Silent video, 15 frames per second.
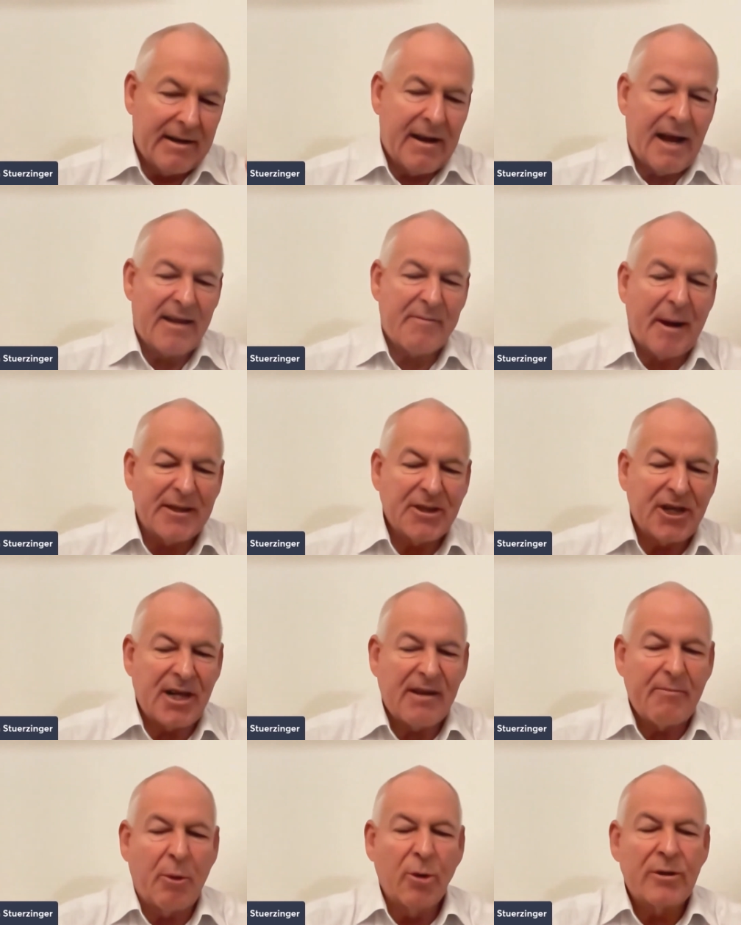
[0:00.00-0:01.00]
especially
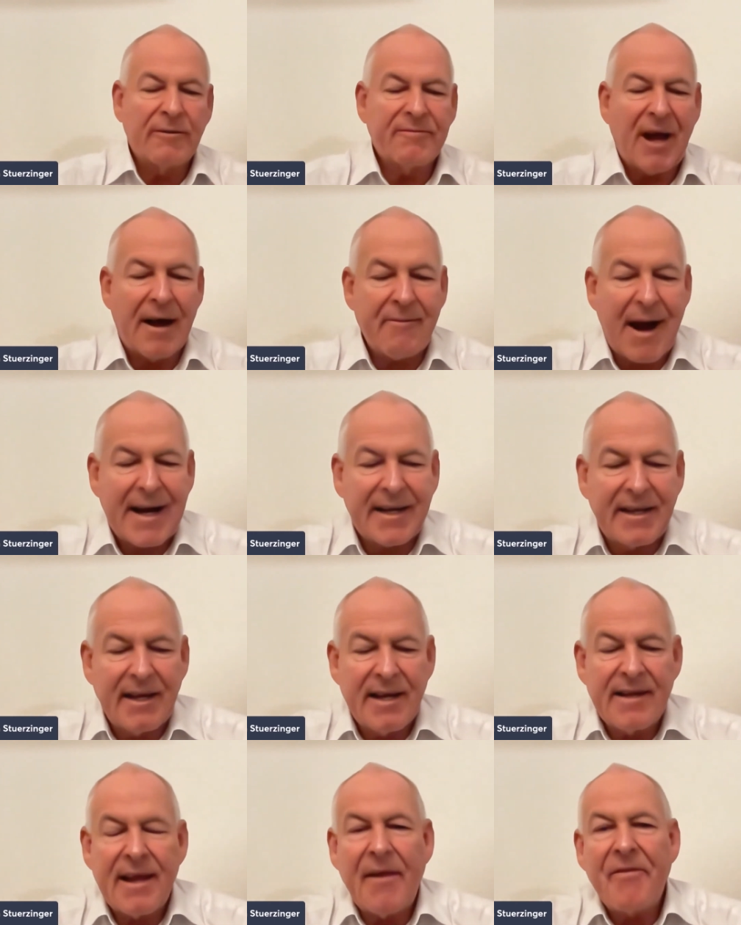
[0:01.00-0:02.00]
its board of
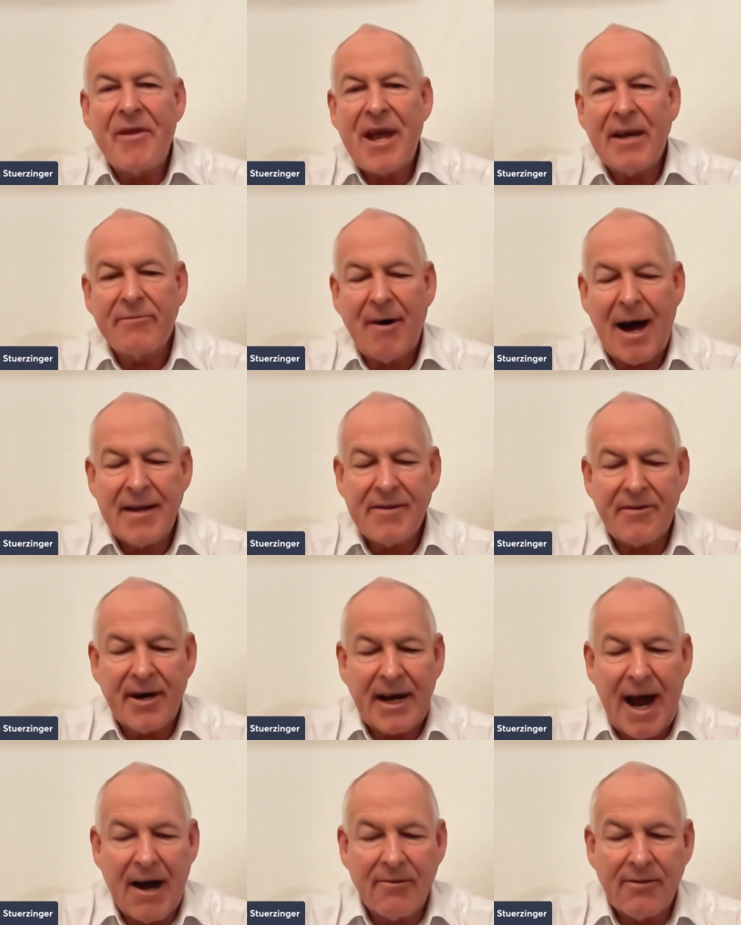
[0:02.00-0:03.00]
directors and the advisory
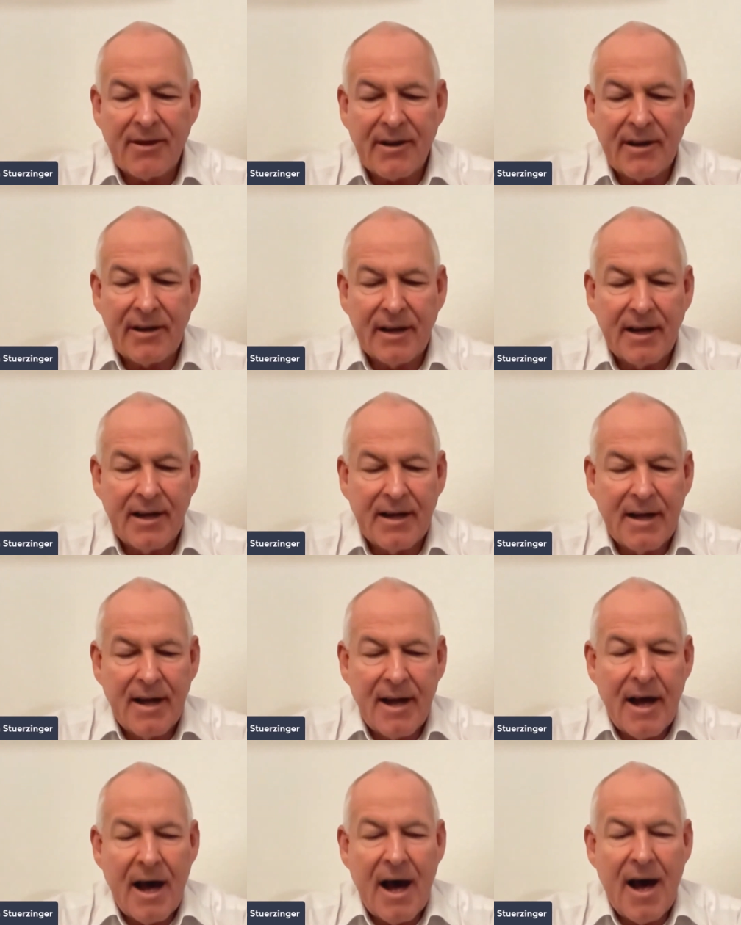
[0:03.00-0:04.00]
council
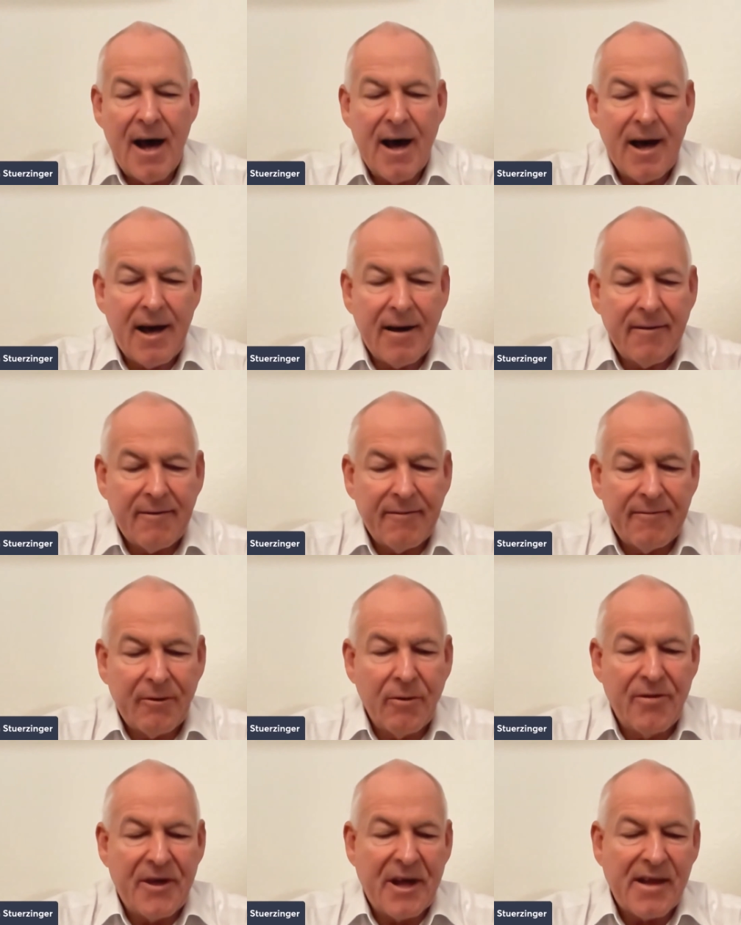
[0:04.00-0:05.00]
uh,
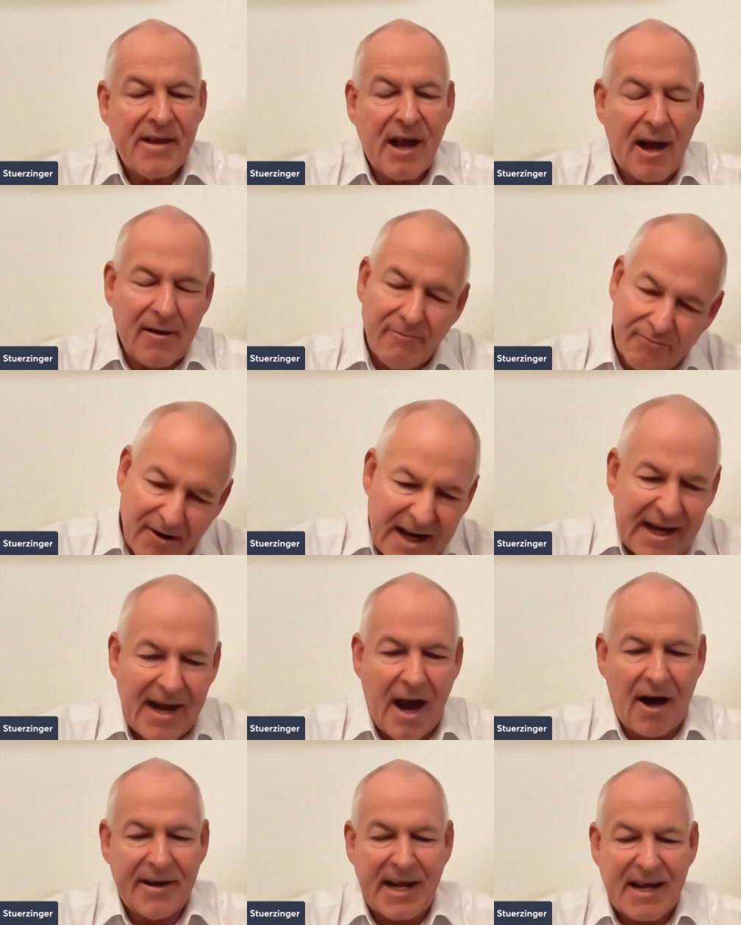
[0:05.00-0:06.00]
for this really
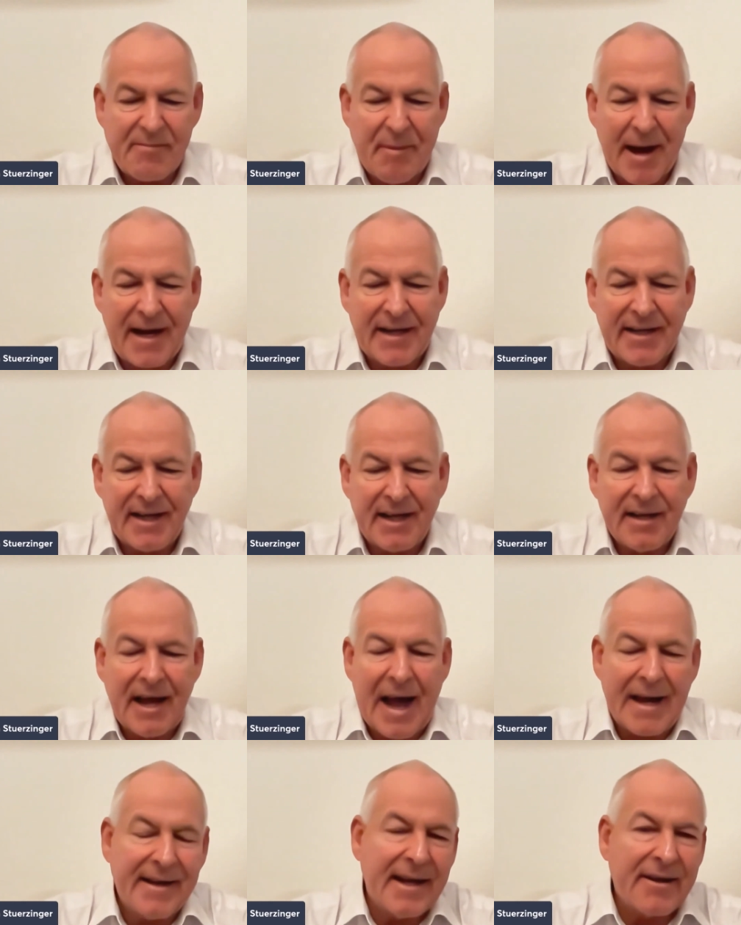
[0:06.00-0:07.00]
unexpected
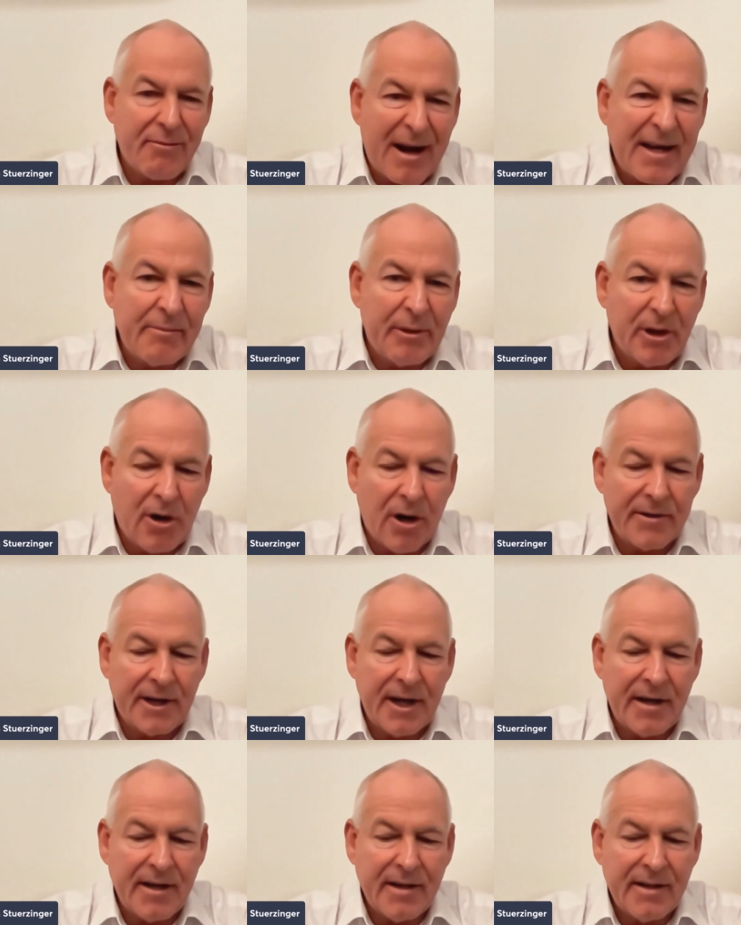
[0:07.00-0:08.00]
and incredible
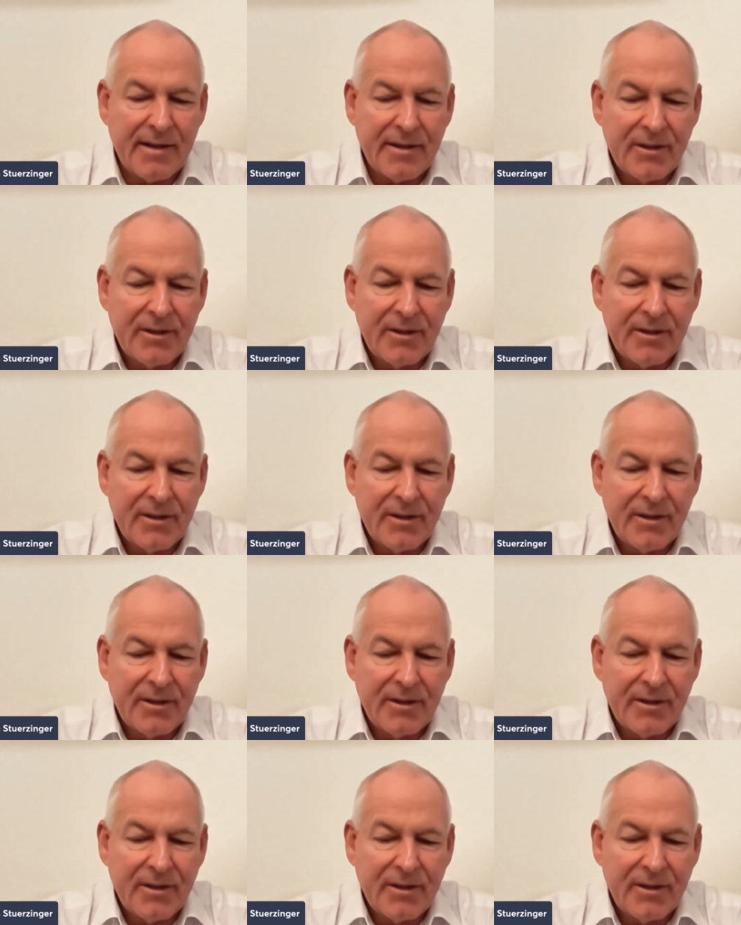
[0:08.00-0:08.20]
honor